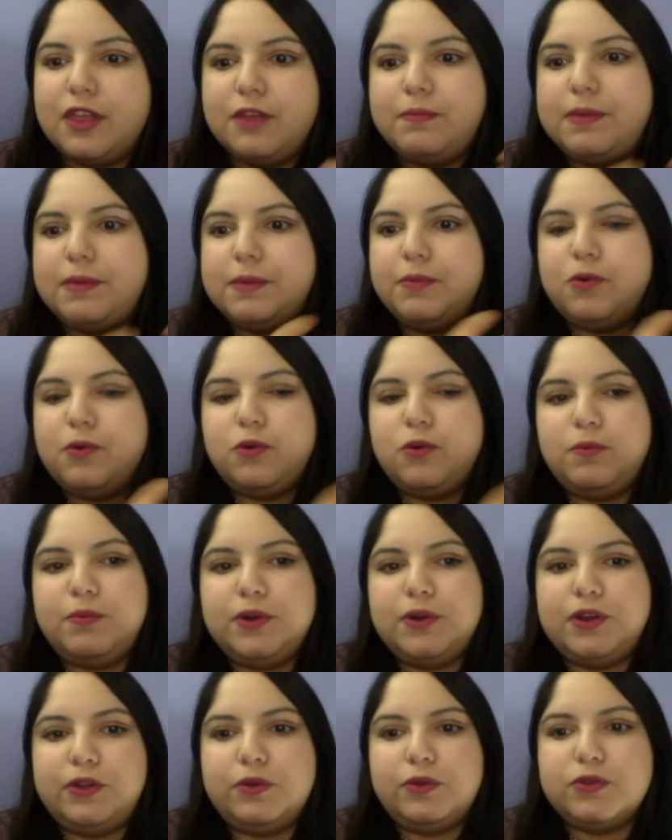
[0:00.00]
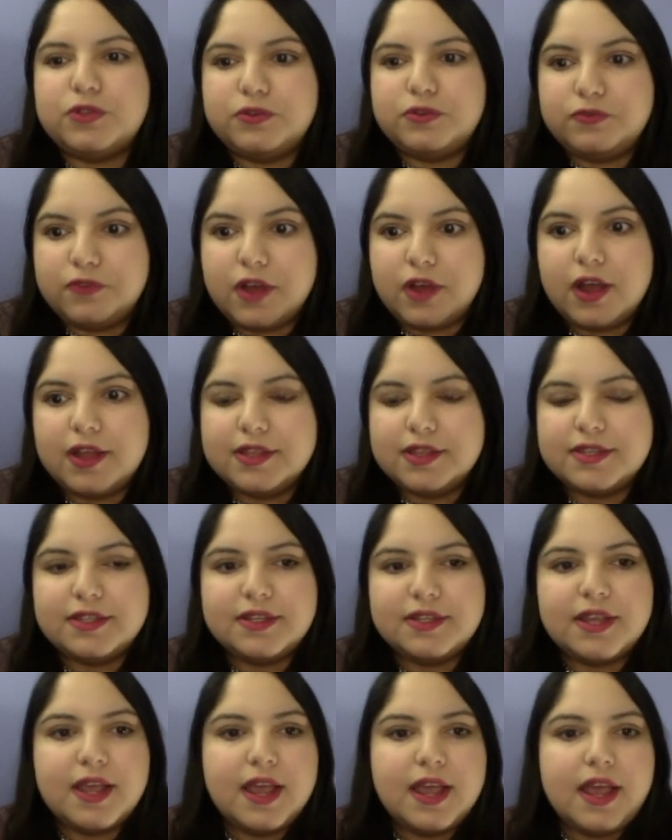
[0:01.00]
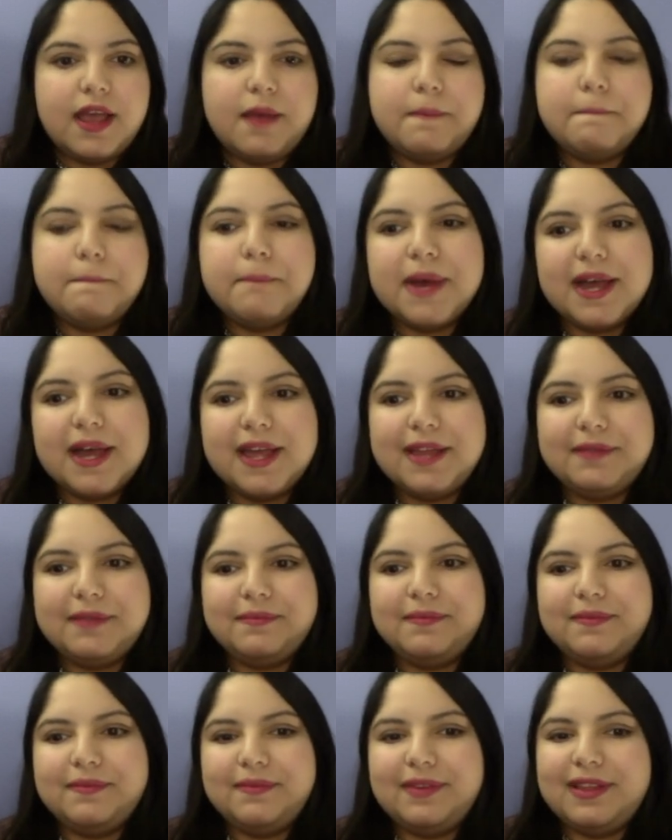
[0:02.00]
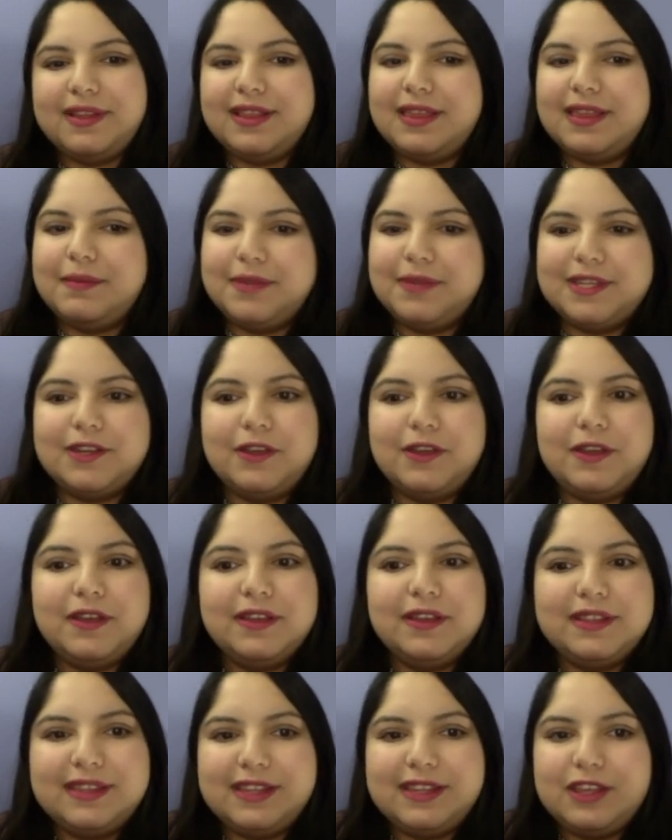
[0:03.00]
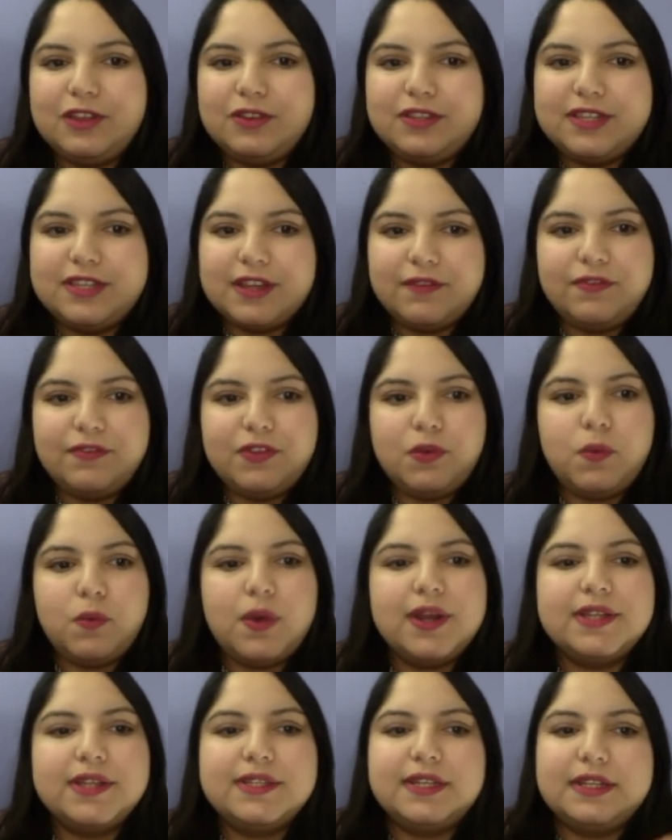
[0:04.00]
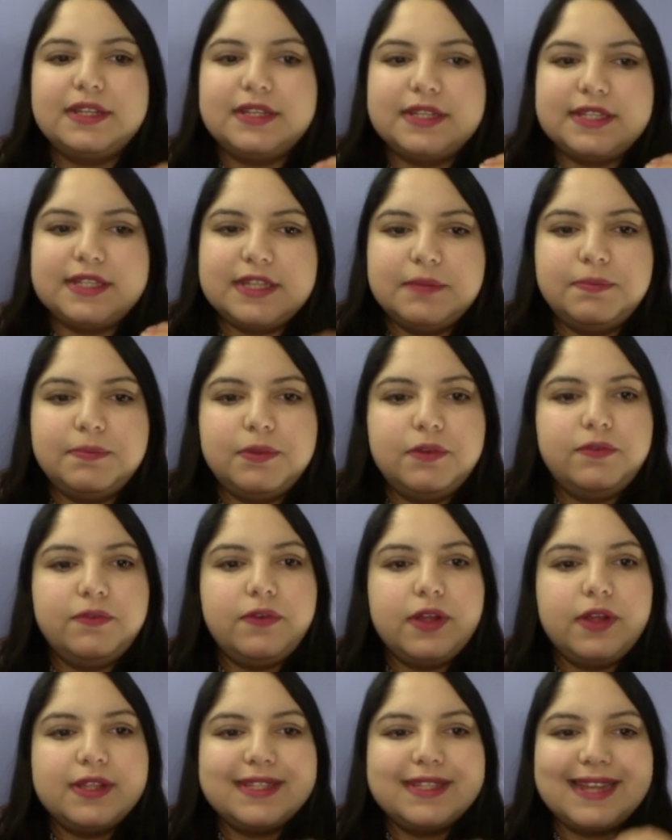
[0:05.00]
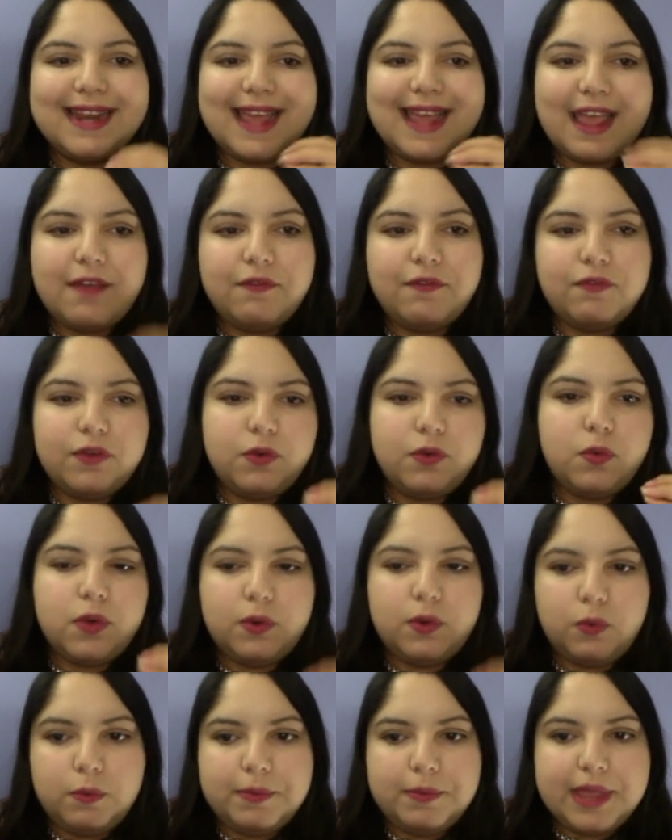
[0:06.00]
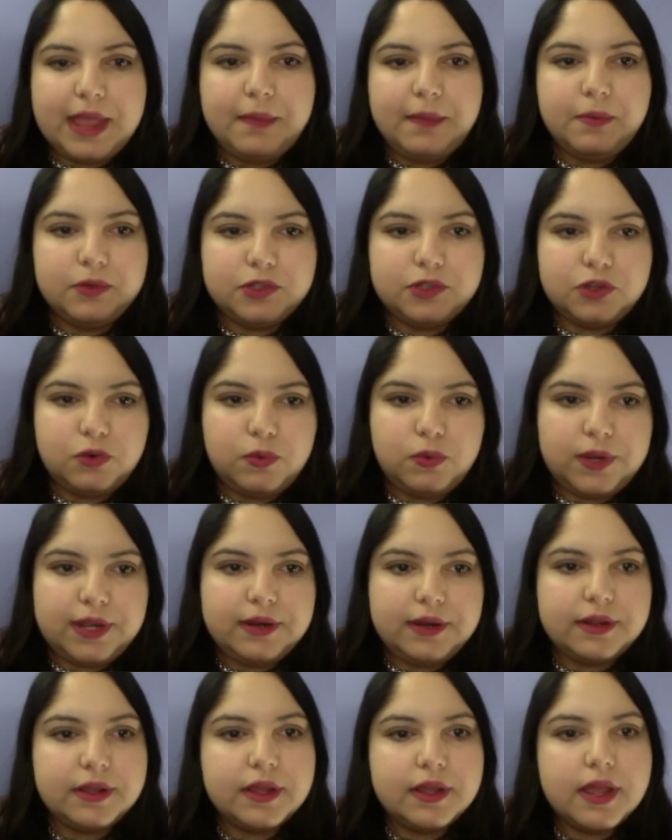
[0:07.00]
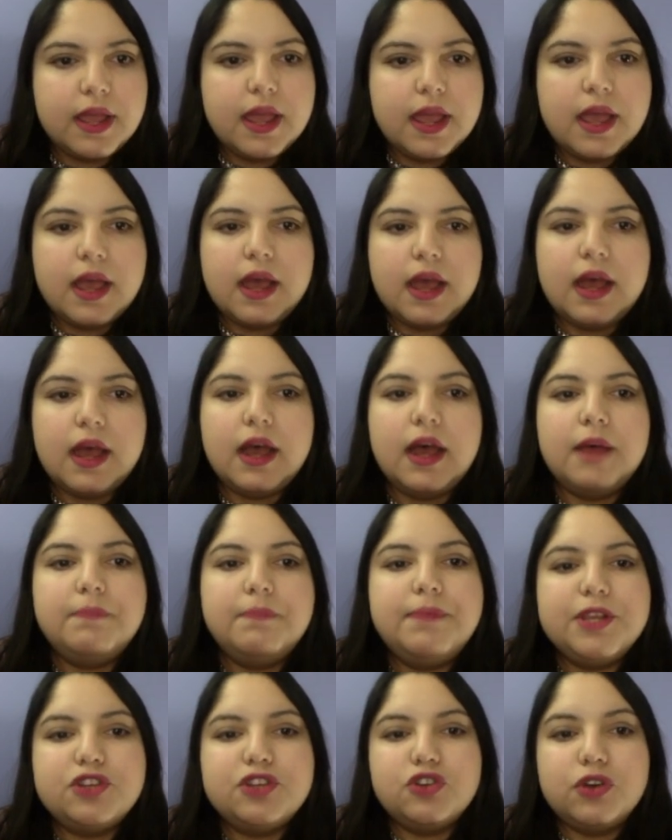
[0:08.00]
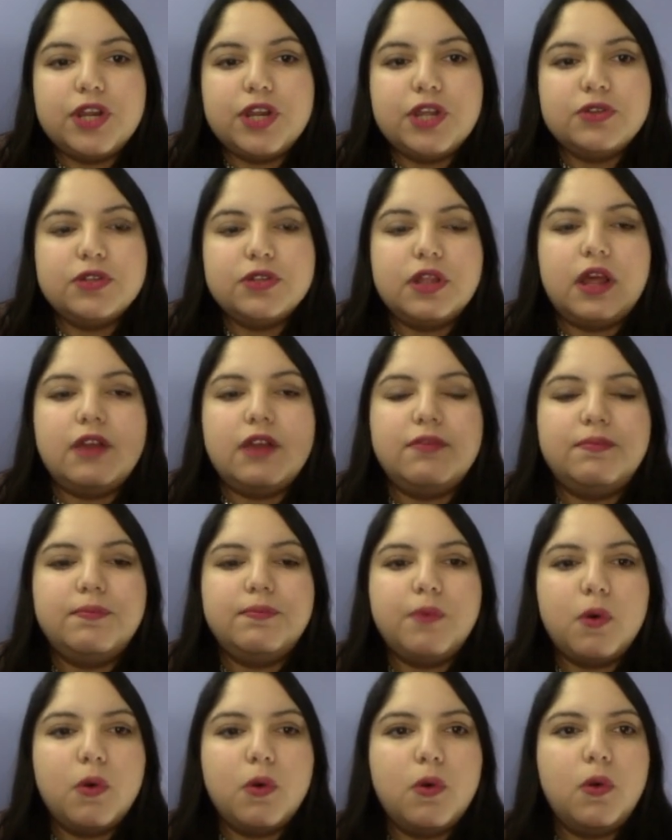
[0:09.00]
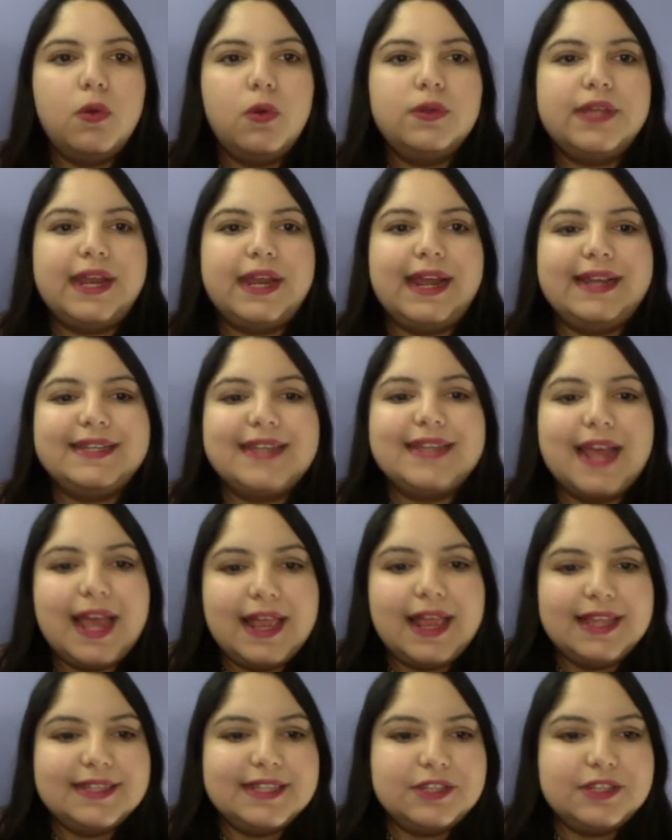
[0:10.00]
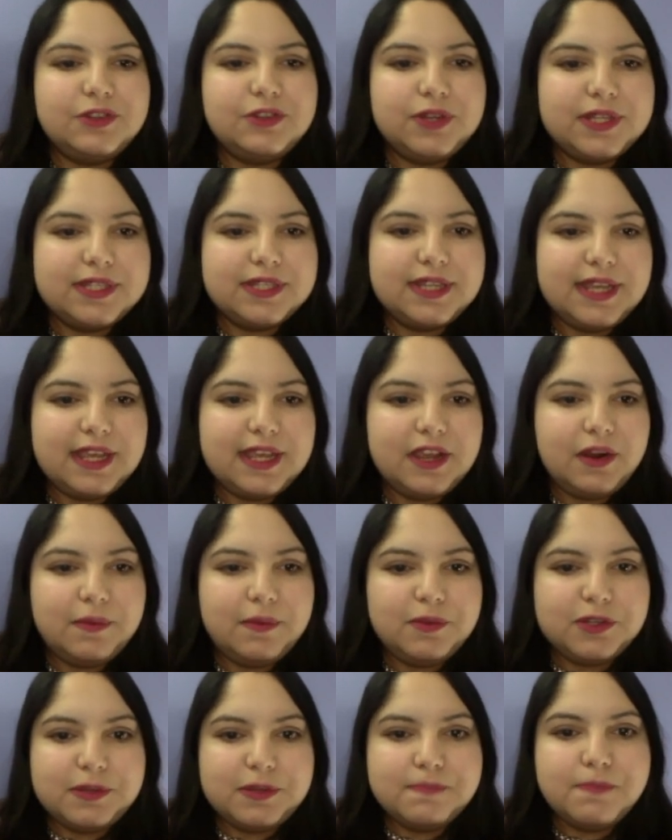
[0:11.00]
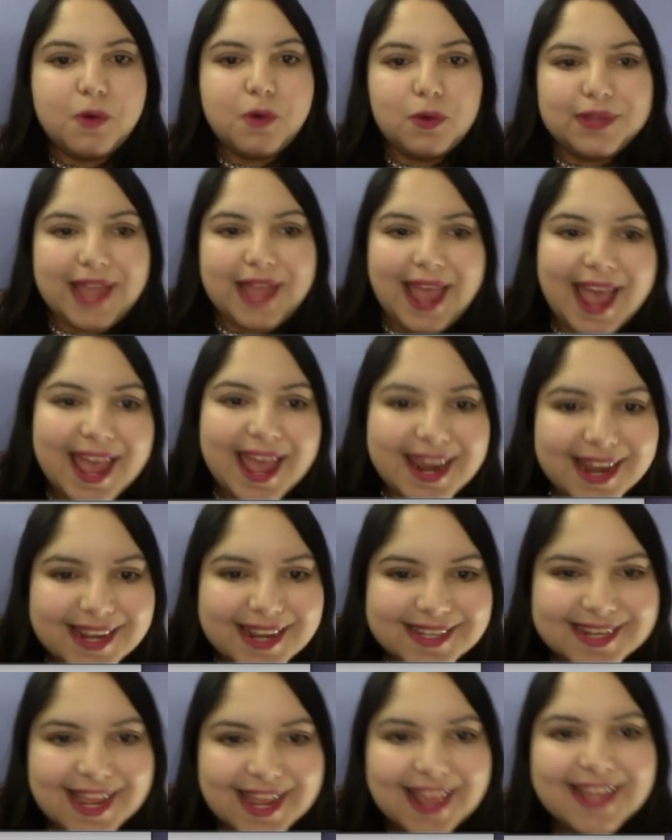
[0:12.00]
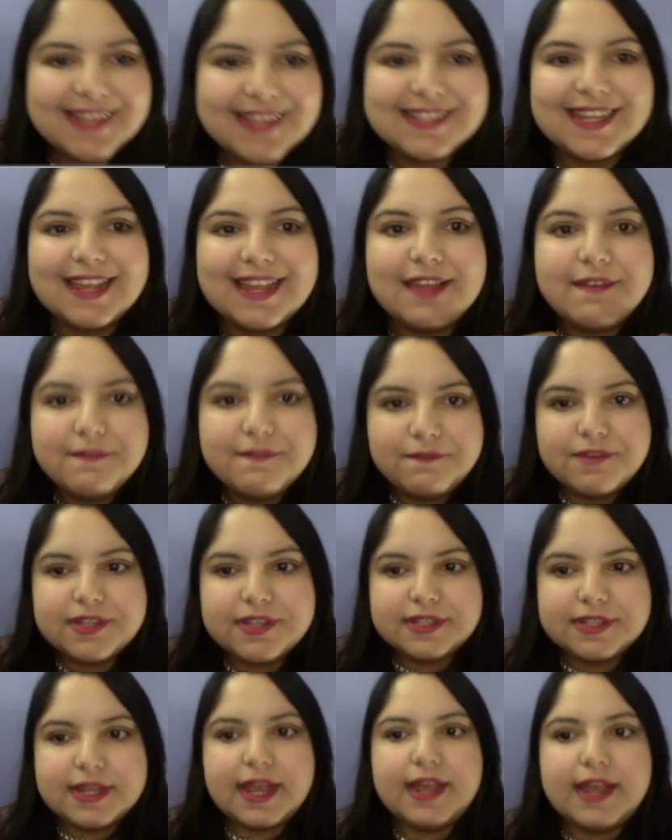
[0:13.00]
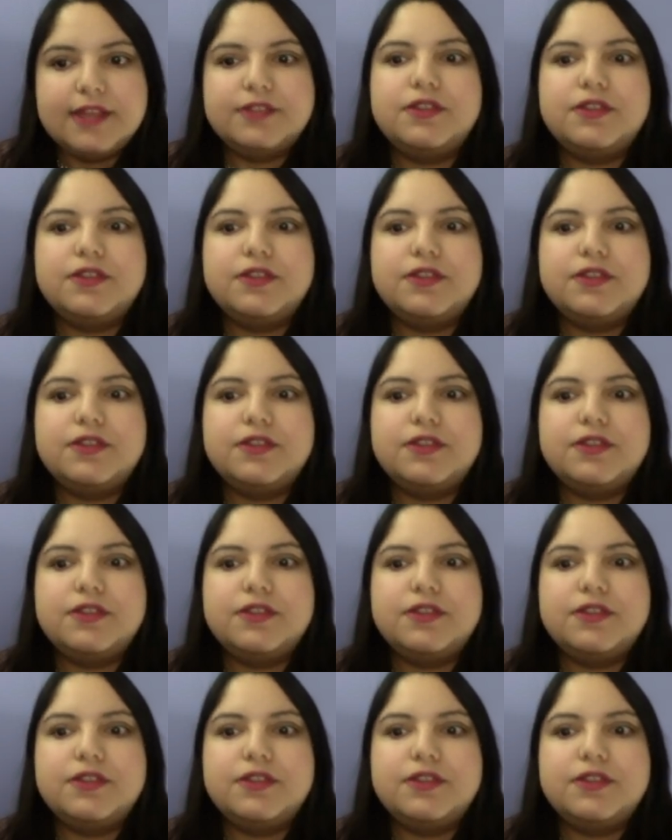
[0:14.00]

people who produce fonts, but let me tell you, you definitely want to stick to simpler fonts that everyone will be able to read. Be sure to use a lot of bold and italics. As you can see here, I'm using bold and italics to emphasize